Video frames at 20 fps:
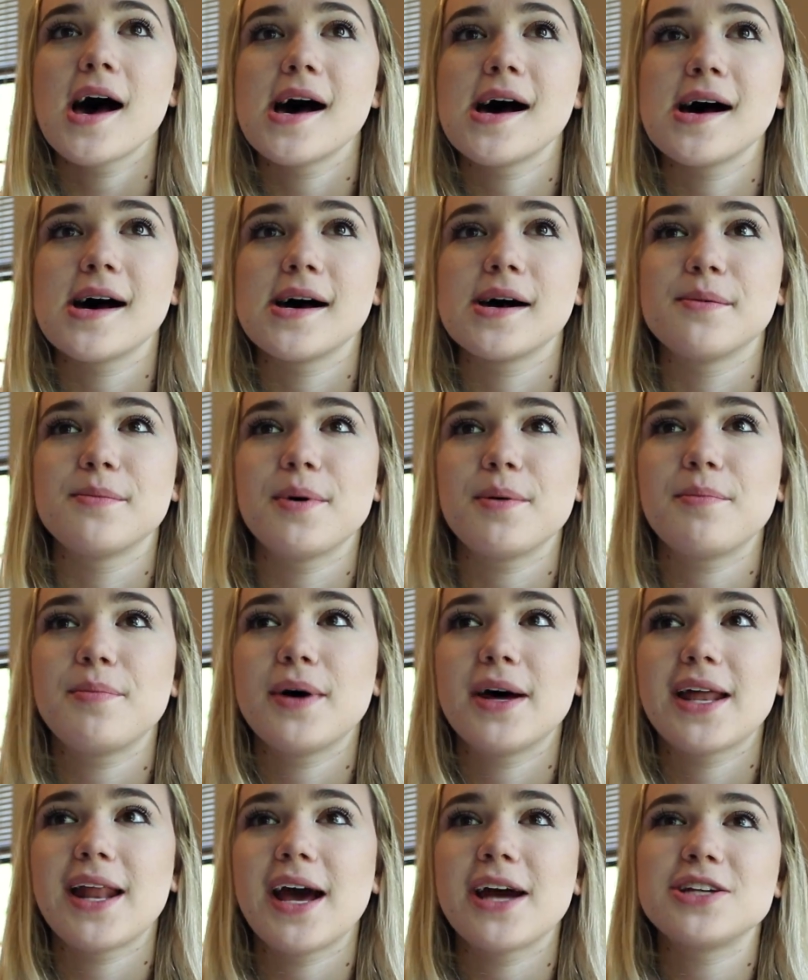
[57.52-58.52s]
Um,
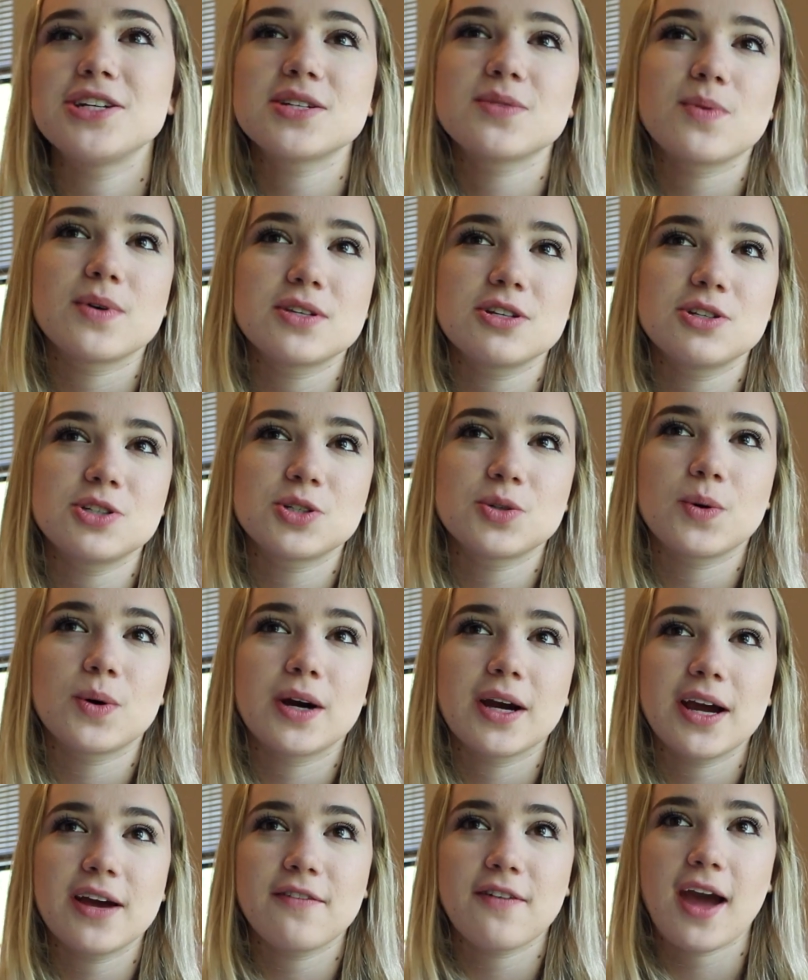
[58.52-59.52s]
but I just wasn't
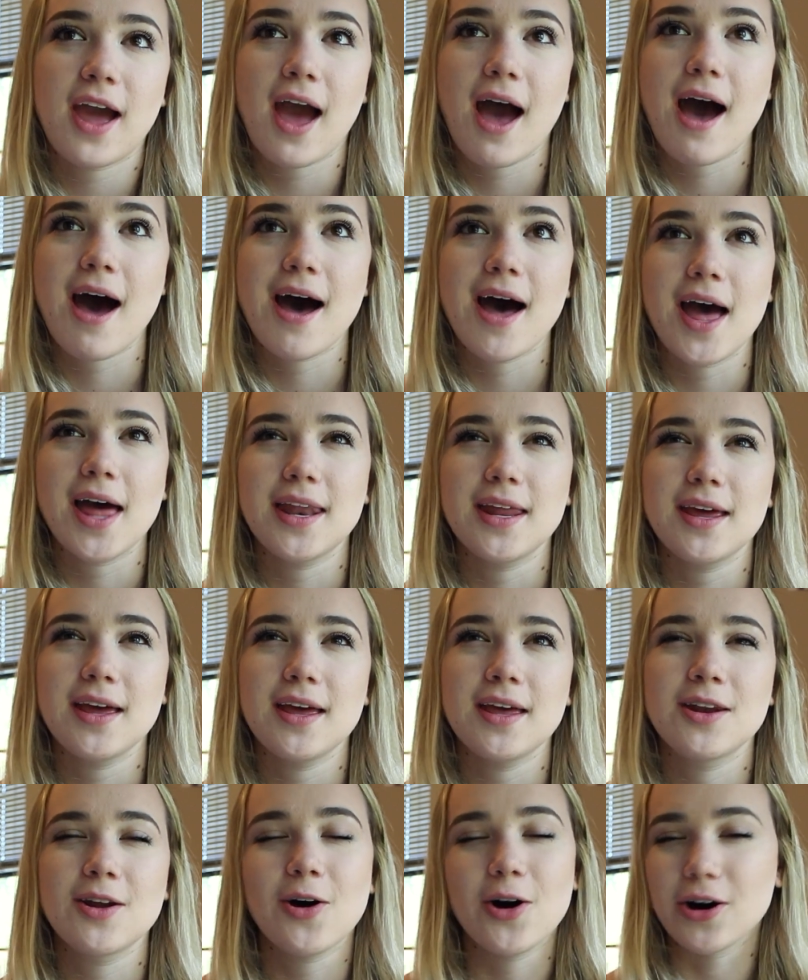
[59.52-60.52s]
sure if I had
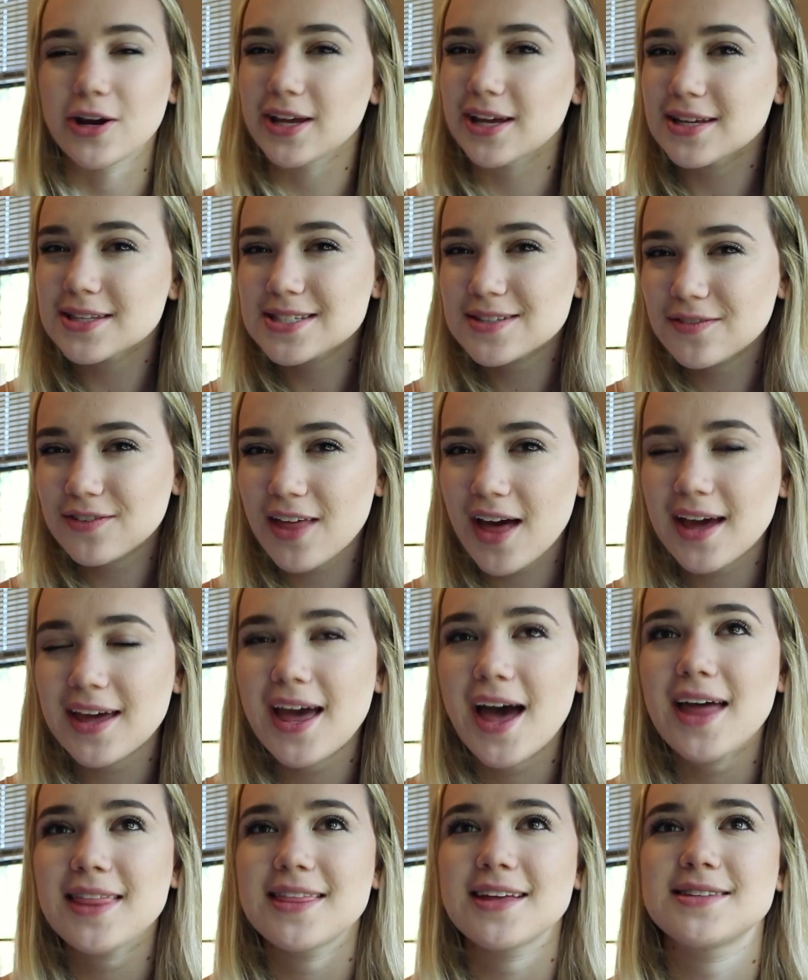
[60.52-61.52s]
an audience for that
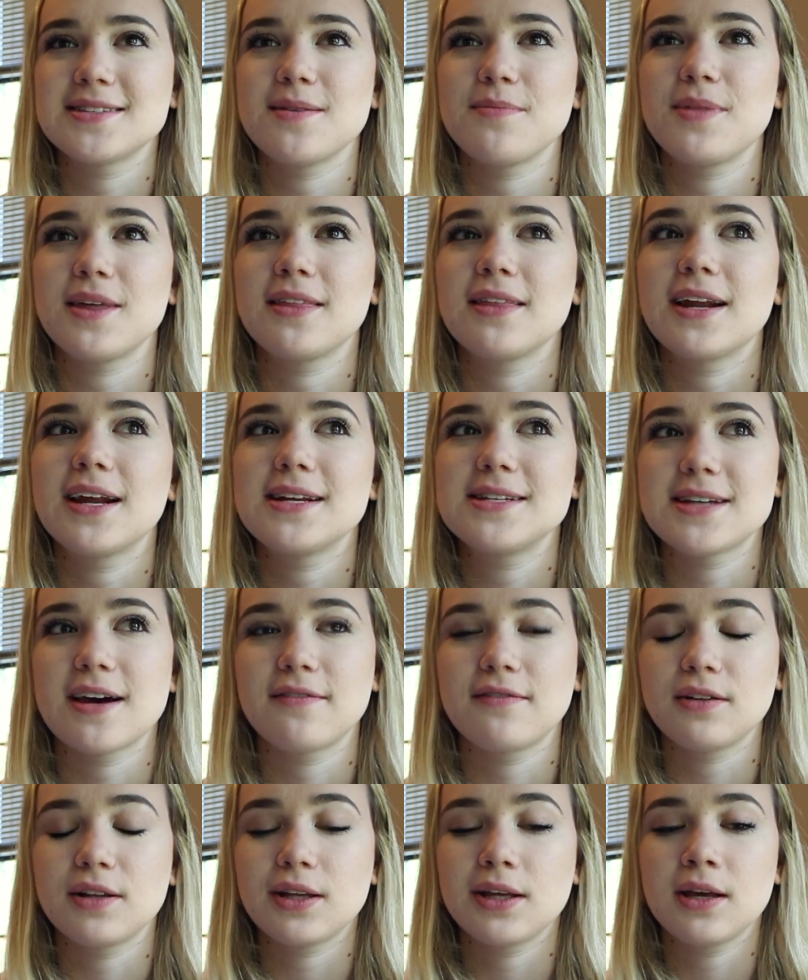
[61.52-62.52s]
yet. That's something that I
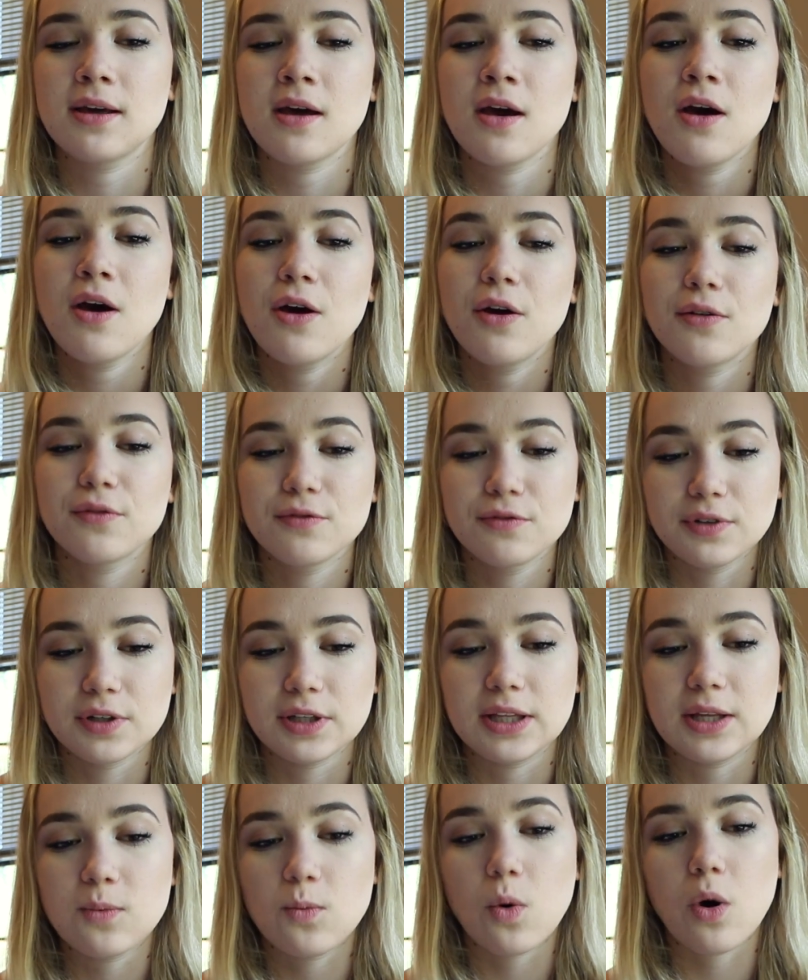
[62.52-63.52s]
definitely
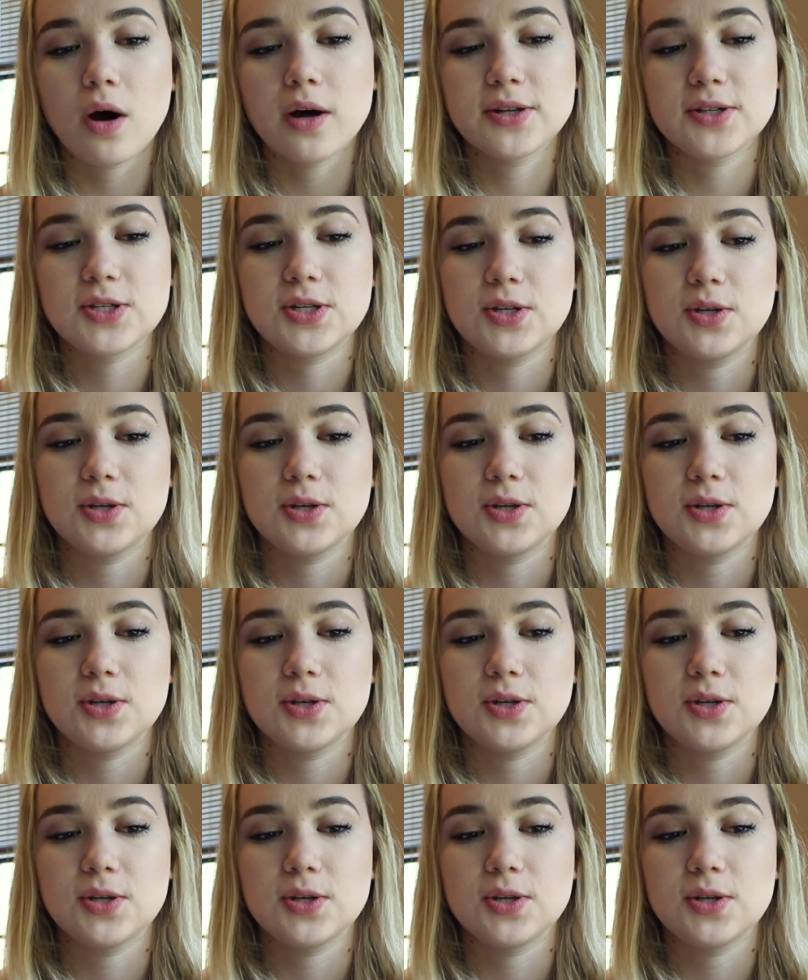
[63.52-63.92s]
really want